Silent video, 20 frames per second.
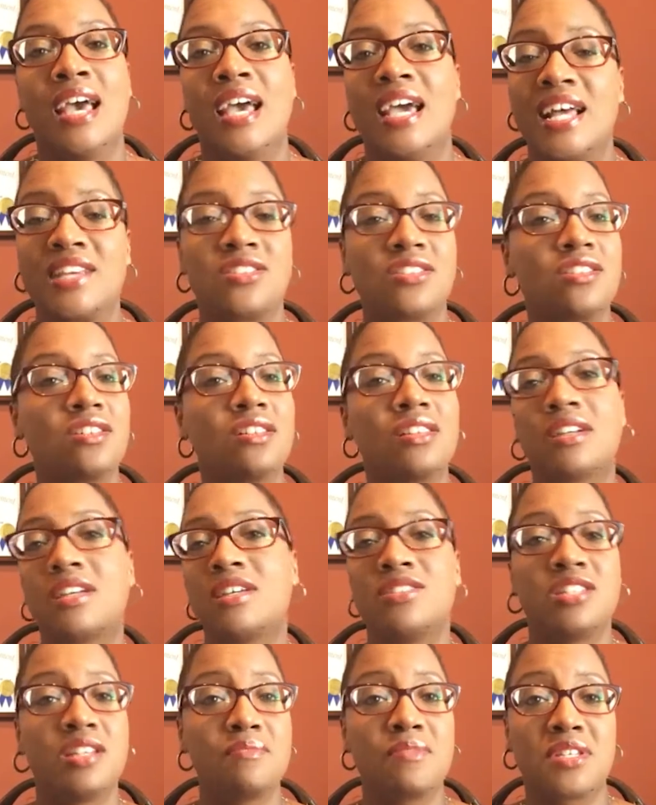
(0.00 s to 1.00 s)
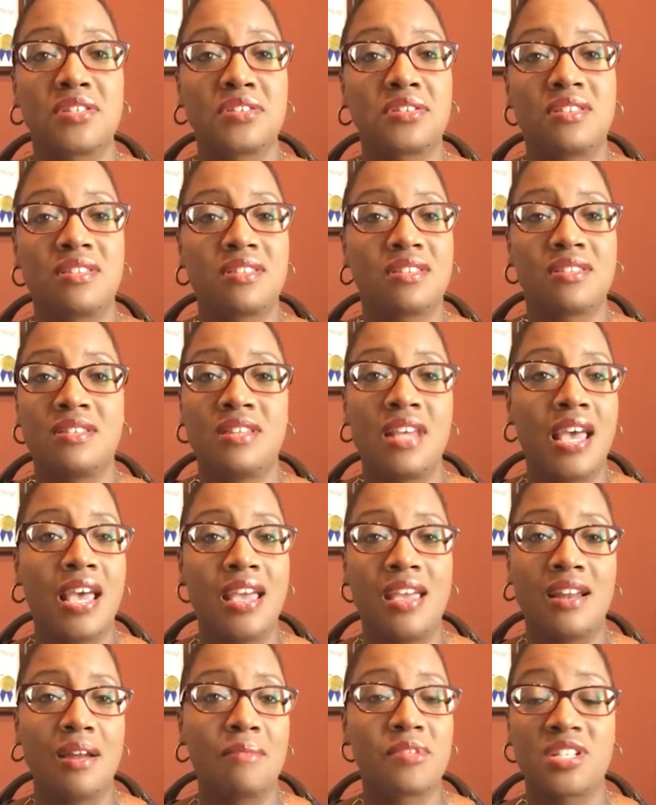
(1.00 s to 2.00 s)
And I still look at gymnasts to this
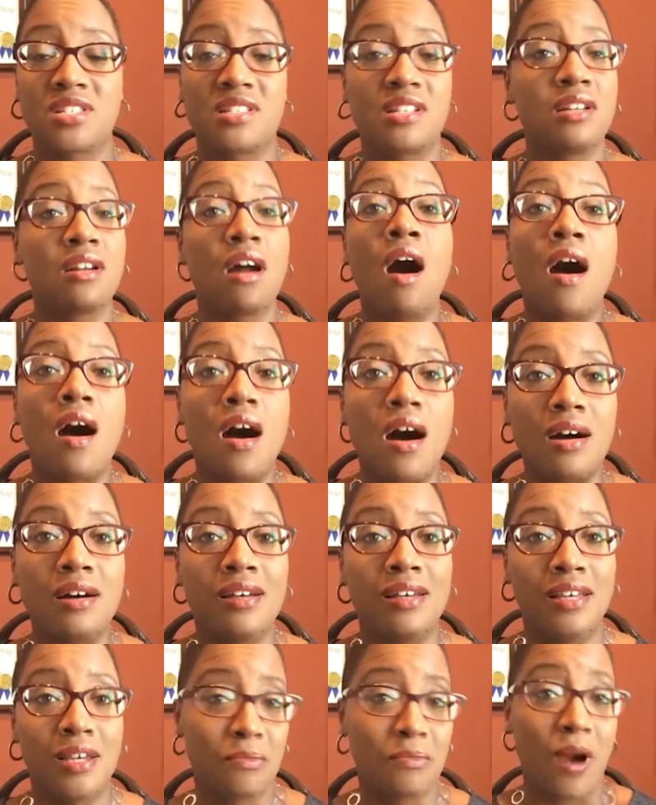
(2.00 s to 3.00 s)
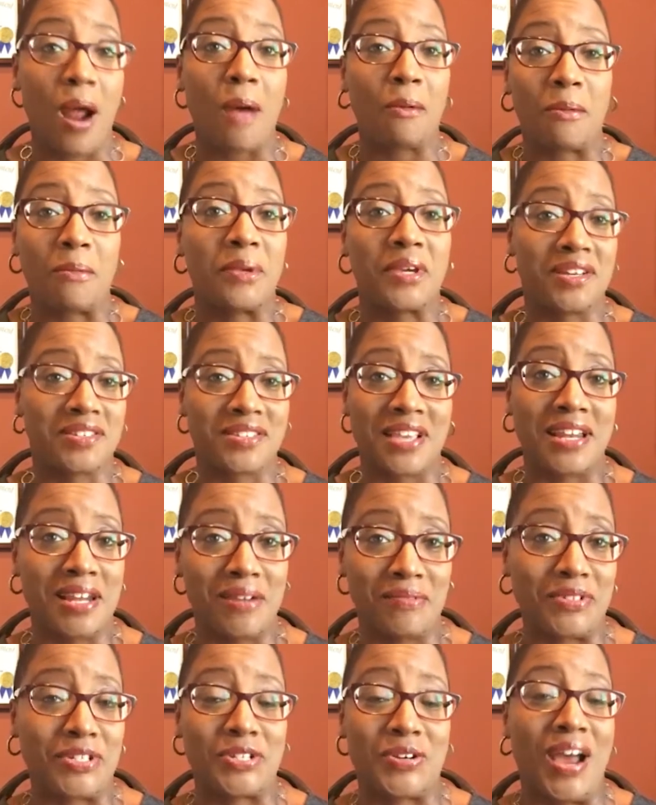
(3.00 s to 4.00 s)
day and I'm just in awe, probably because I
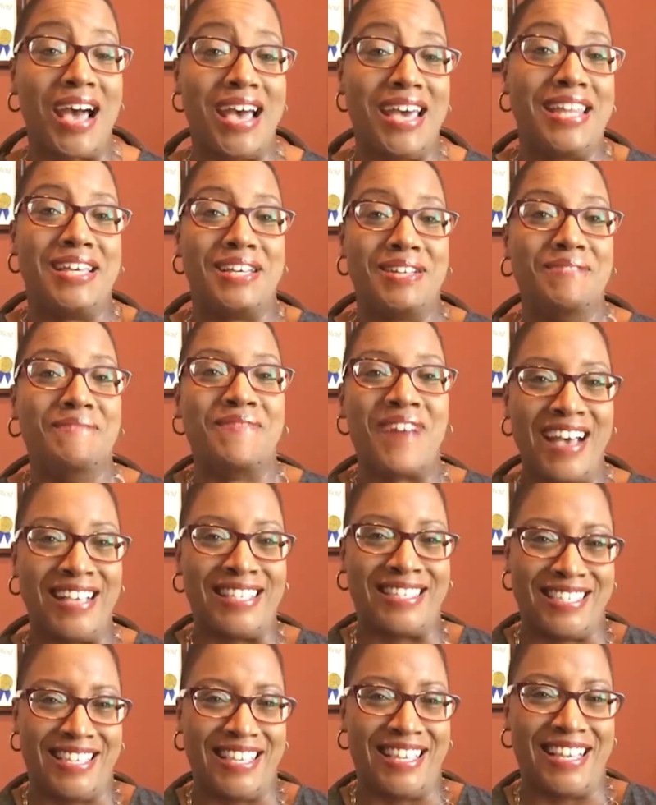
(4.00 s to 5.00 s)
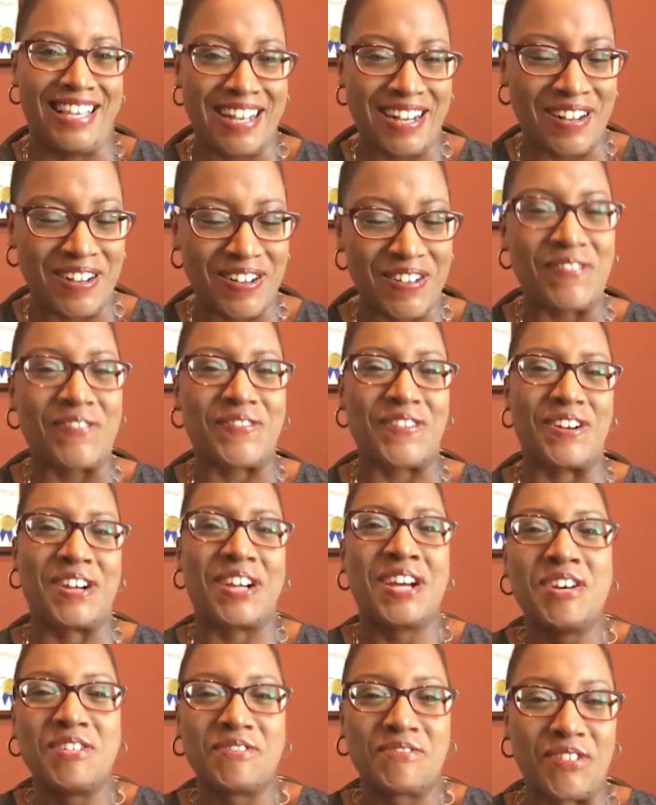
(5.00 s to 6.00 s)
never tried it myself
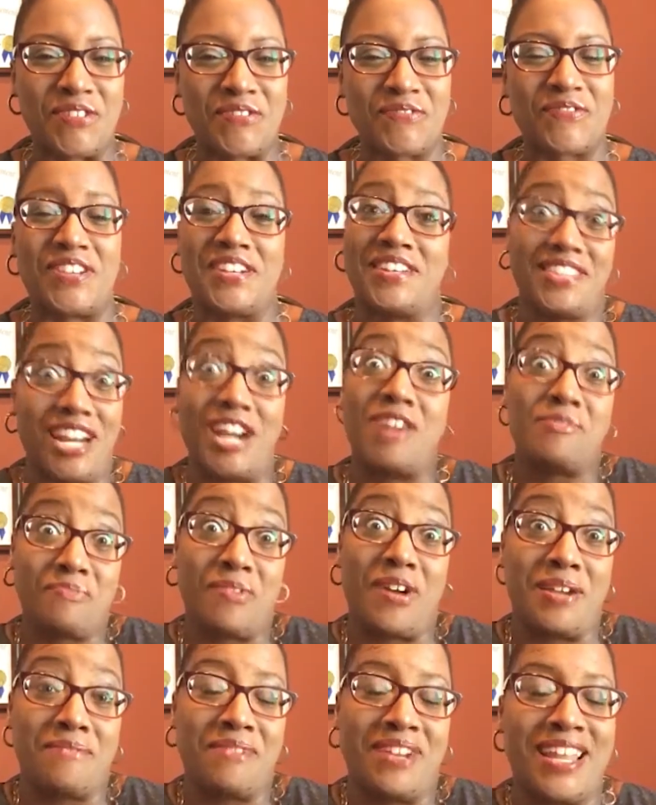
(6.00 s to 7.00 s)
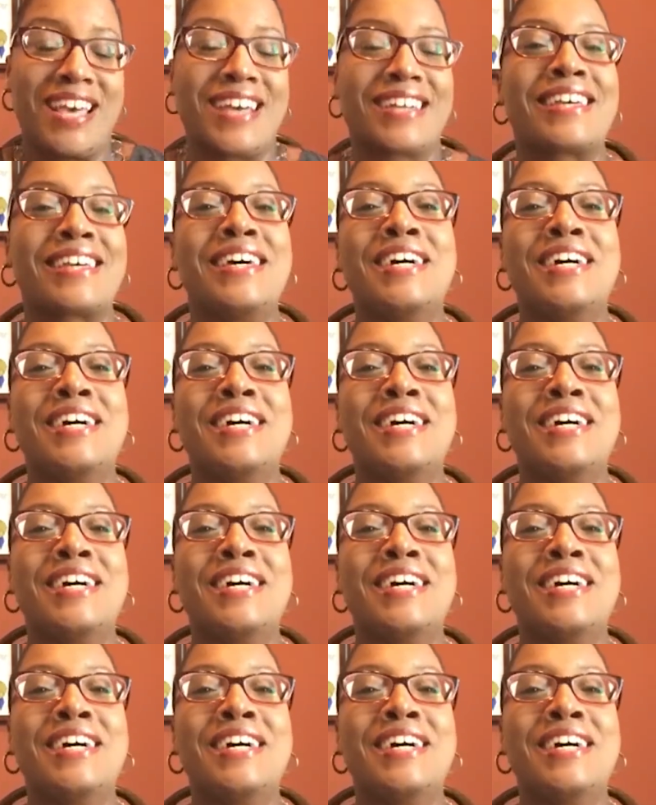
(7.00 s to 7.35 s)
for fear that I would break my neck.